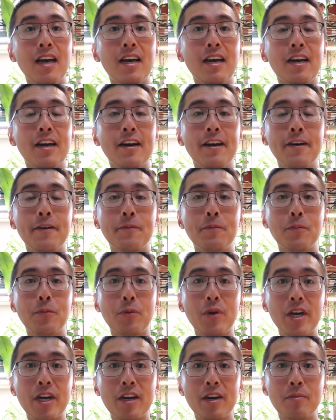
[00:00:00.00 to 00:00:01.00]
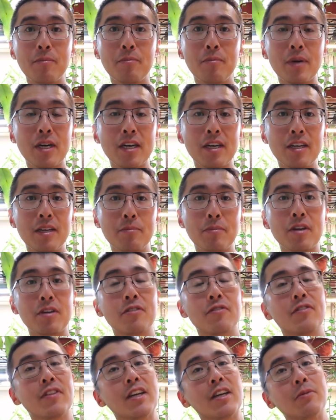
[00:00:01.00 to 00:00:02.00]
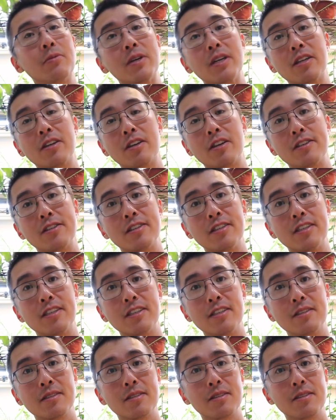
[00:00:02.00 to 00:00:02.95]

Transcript: uh, where my Butterflyway garden is,